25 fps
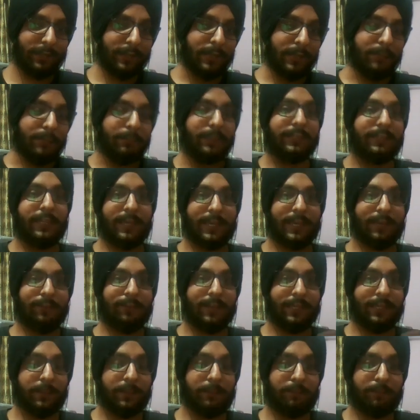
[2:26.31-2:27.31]
but they have like
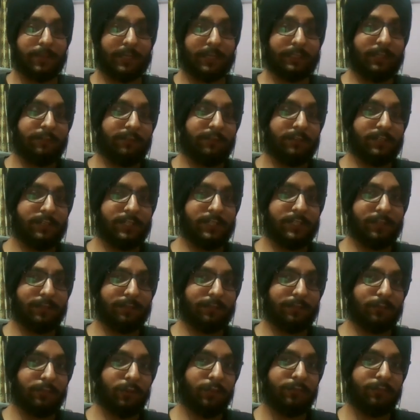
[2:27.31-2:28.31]
a big division
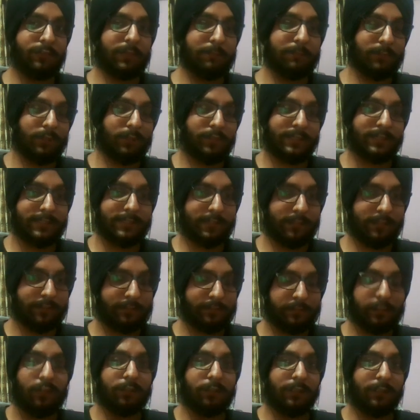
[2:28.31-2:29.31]
of computer science,
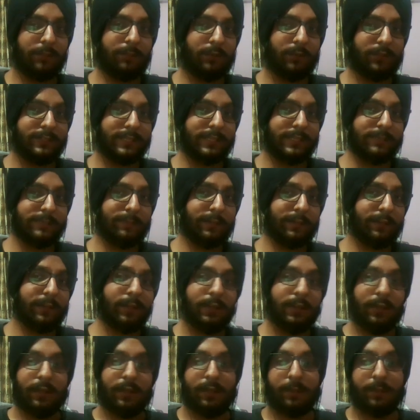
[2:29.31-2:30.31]
not computer science, but
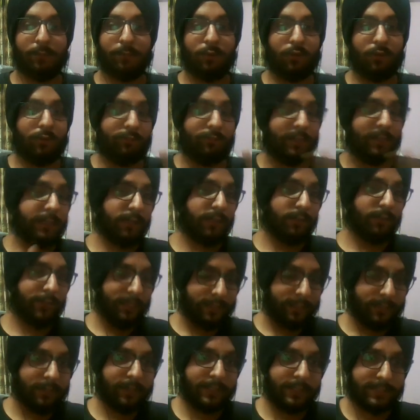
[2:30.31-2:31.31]
more of data
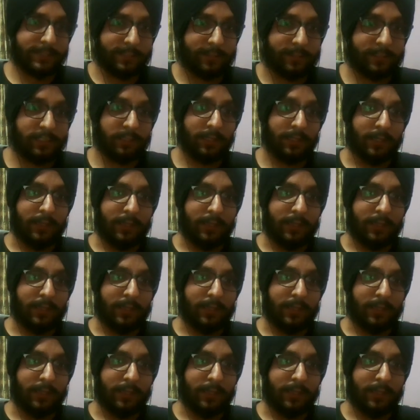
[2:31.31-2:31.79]
oriented research.